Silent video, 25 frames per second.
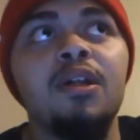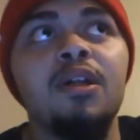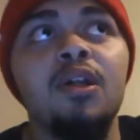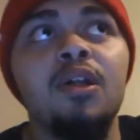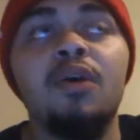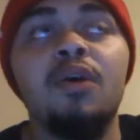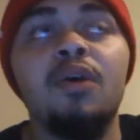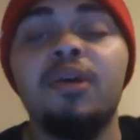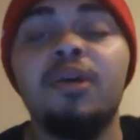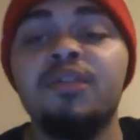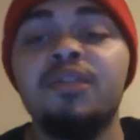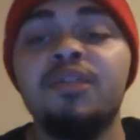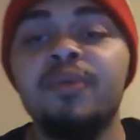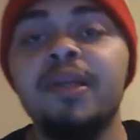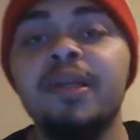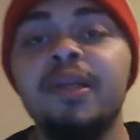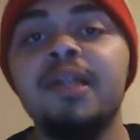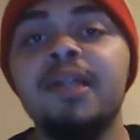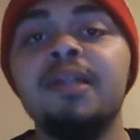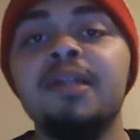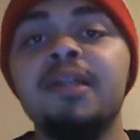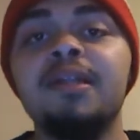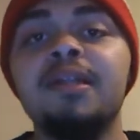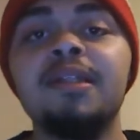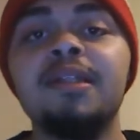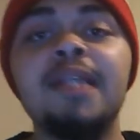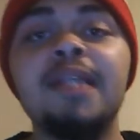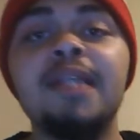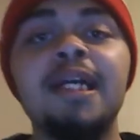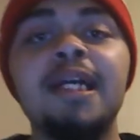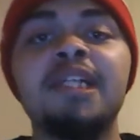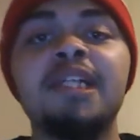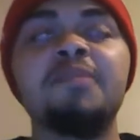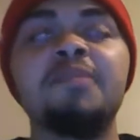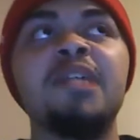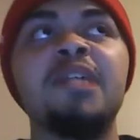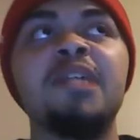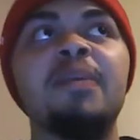longest reigning tag
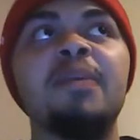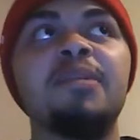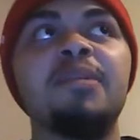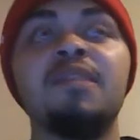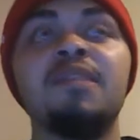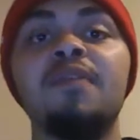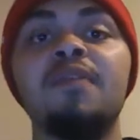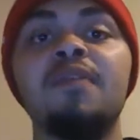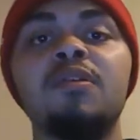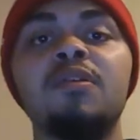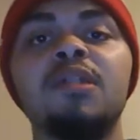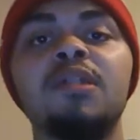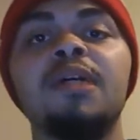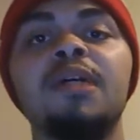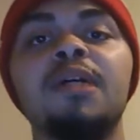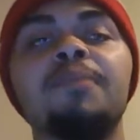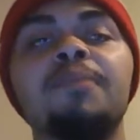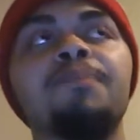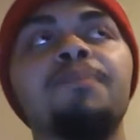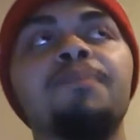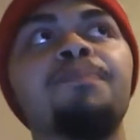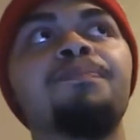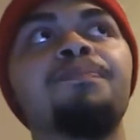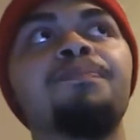team champions of all time.